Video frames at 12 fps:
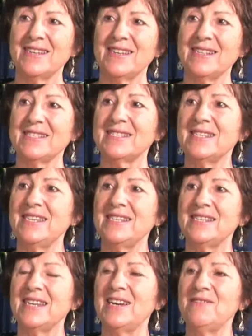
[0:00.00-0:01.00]
And Seine
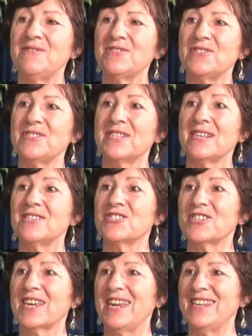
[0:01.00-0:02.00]
in Irish is
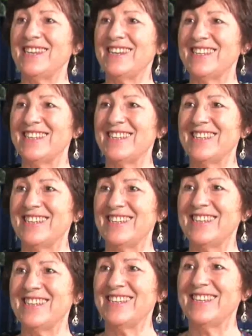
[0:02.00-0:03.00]
Shkena.
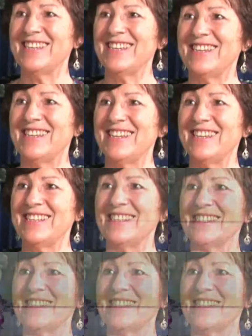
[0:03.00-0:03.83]
Oh, wow.